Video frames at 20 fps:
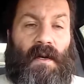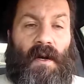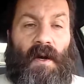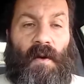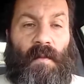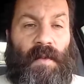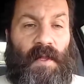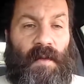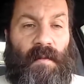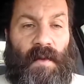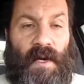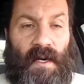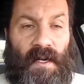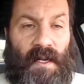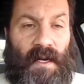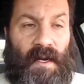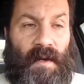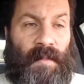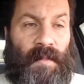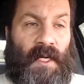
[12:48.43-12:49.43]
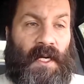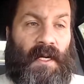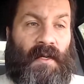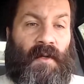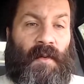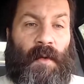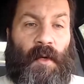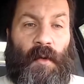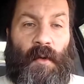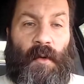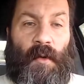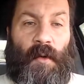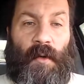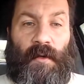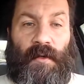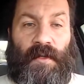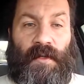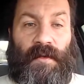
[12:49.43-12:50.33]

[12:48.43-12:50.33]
open the market up to entrepreneurs.